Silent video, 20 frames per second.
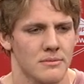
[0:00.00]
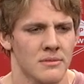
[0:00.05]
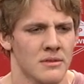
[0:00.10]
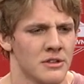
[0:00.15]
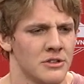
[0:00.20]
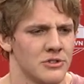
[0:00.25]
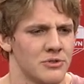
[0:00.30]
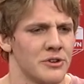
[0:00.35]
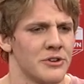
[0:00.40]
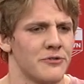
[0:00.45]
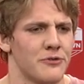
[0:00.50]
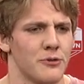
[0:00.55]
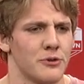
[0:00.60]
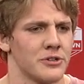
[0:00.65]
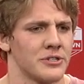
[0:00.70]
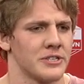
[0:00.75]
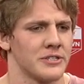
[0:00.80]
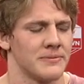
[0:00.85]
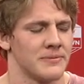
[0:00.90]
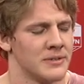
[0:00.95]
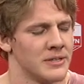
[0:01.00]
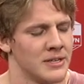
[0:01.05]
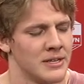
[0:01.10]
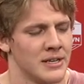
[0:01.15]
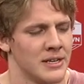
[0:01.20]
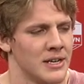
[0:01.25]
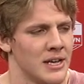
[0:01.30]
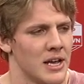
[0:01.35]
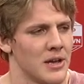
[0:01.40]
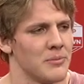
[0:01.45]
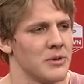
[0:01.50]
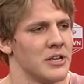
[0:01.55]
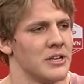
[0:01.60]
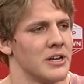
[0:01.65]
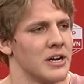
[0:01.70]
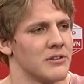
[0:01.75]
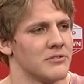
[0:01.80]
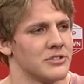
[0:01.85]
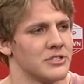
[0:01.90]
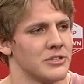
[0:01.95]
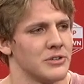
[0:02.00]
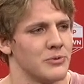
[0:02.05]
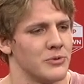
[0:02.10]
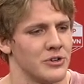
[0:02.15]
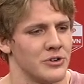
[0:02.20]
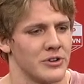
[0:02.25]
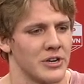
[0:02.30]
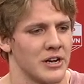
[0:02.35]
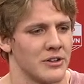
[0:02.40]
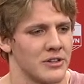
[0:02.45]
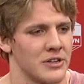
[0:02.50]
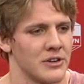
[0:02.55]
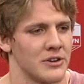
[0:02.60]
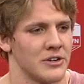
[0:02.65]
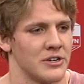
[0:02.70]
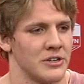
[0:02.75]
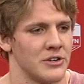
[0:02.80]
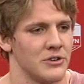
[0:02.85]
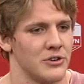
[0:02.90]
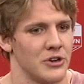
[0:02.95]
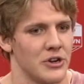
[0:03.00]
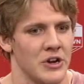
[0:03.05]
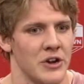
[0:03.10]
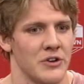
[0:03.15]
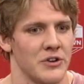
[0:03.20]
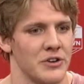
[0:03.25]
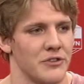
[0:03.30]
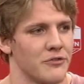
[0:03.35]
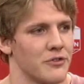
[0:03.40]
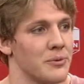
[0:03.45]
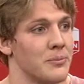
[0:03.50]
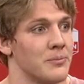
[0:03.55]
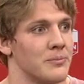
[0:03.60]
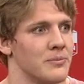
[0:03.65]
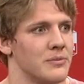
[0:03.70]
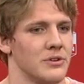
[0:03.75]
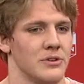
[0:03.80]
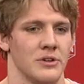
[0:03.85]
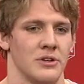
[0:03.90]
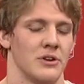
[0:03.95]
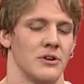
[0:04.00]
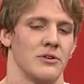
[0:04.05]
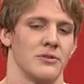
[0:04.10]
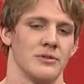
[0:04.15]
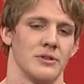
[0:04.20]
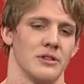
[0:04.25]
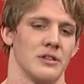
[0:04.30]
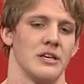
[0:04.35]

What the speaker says: Just reinforce it. I mean, obviously, when you're out there and you're hearing it from, you know,